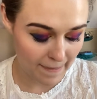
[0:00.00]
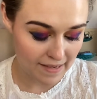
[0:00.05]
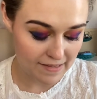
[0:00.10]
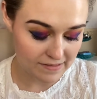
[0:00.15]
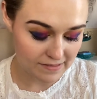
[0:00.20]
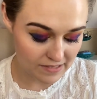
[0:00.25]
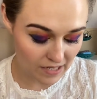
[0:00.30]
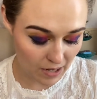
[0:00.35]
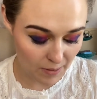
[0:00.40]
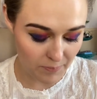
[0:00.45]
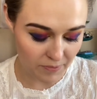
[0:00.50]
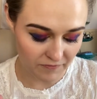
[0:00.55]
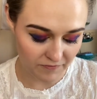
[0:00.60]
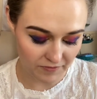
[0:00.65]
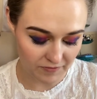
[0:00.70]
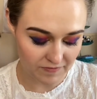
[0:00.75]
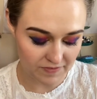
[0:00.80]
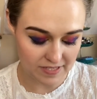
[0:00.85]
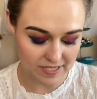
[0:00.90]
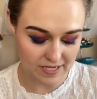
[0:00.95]
Top
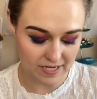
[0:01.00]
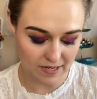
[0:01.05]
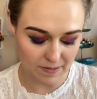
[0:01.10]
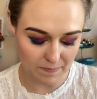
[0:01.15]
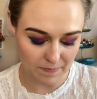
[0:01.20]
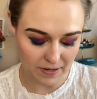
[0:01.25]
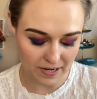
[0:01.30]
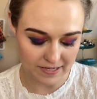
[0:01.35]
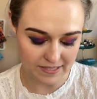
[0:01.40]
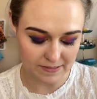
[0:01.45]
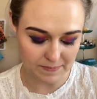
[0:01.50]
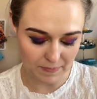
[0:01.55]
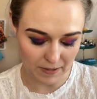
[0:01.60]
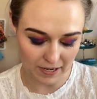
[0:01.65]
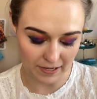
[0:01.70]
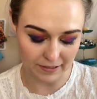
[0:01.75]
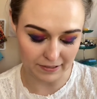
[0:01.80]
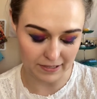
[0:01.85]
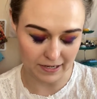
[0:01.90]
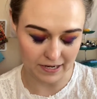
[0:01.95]
15 best
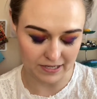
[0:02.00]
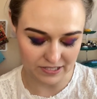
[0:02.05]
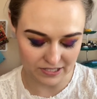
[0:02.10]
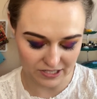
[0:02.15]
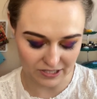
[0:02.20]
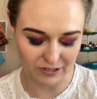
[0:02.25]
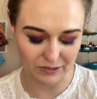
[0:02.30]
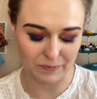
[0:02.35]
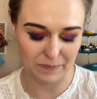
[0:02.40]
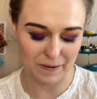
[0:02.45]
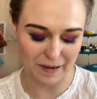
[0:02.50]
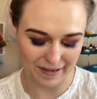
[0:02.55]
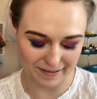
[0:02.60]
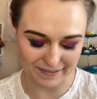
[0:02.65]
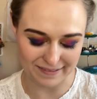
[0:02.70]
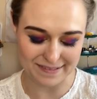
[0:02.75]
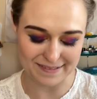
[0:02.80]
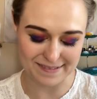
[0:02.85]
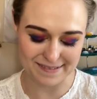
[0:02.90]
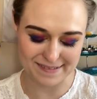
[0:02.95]
eyeshadow
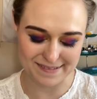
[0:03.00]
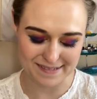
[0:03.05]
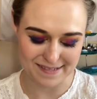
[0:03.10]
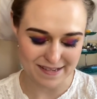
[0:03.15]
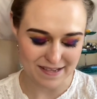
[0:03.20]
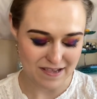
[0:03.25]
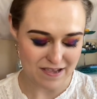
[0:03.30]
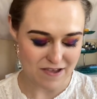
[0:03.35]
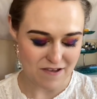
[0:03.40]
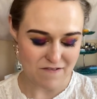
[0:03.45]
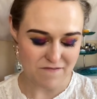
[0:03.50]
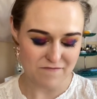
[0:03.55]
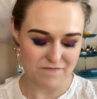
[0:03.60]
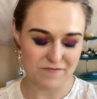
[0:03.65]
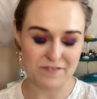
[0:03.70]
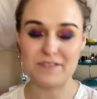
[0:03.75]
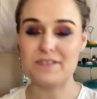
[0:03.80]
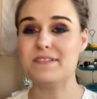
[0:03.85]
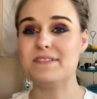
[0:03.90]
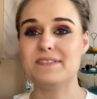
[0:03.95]
palettes
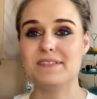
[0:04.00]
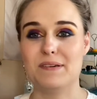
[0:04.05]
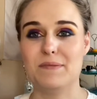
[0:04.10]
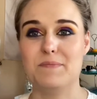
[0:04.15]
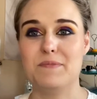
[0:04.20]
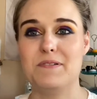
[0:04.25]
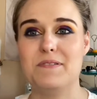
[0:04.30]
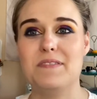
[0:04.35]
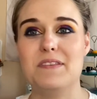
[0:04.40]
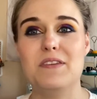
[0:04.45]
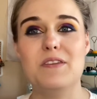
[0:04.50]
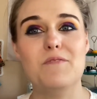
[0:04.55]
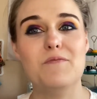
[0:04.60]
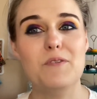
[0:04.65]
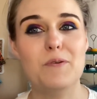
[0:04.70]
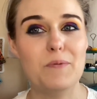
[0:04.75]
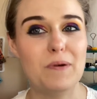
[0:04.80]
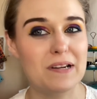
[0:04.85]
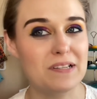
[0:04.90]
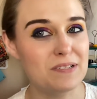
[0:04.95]
for the summer. Thank you
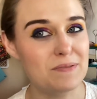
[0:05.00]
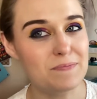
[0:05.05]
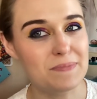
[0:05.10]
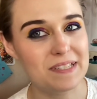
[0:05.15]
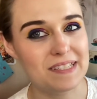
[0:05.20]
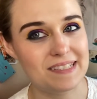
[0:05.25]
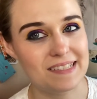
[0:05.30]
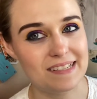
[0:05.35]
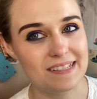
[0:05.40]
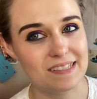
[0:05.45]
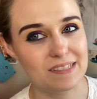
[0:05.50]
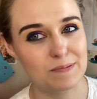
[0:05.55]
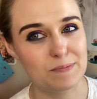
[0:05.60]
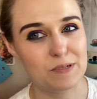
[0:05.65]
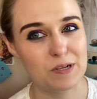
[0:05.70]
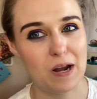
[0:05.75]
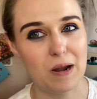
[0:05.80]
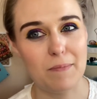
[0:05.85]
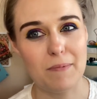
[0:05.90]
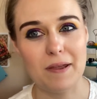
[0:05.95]
for watching. Please like,
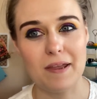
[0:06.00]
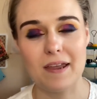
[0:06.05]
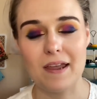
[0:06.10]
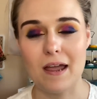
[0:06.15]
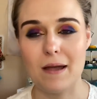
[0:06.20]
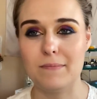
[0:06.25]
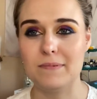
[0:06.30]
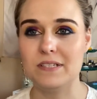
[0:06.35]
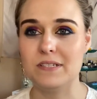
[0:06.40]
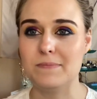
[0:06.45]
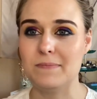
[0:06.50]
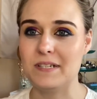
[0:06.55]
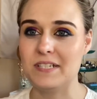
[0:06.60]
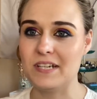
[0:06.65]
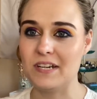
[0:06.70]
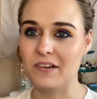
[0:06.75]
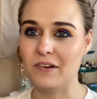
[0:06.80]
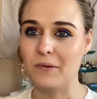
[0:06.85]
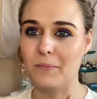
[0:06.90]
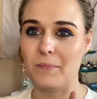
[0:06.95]
subscribe, and comment to my
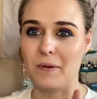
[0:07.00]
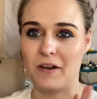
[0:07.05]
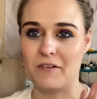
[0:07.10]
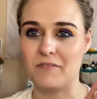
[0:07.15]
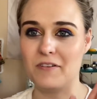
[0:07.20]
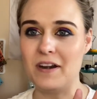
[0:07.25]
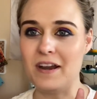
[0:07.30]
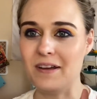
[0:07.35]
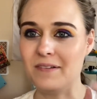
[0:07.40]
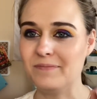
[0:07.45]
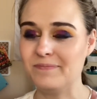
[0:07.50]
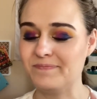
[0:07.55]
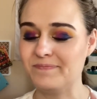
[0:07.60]
channel. Bye for now.